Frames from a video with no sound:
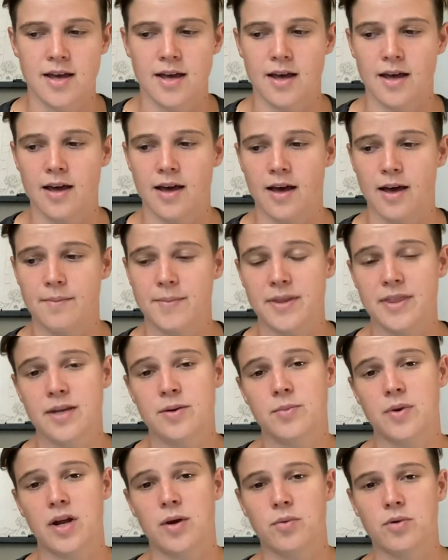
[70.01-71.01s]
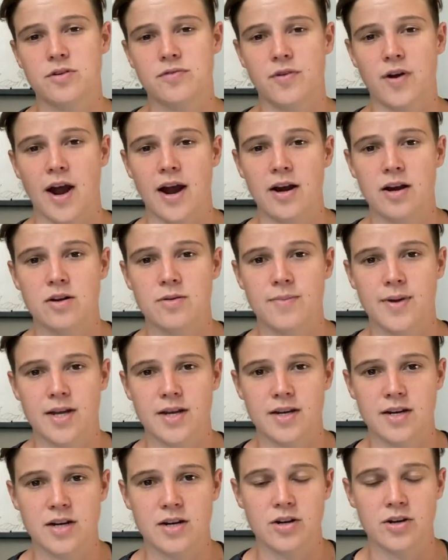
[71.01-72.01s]
And then when I worked for
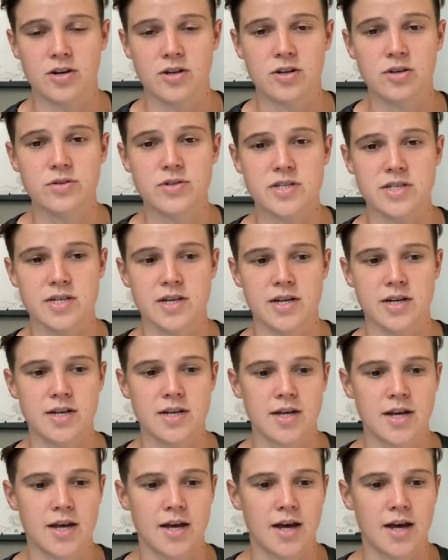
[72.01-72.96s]
Ironman here in Houston,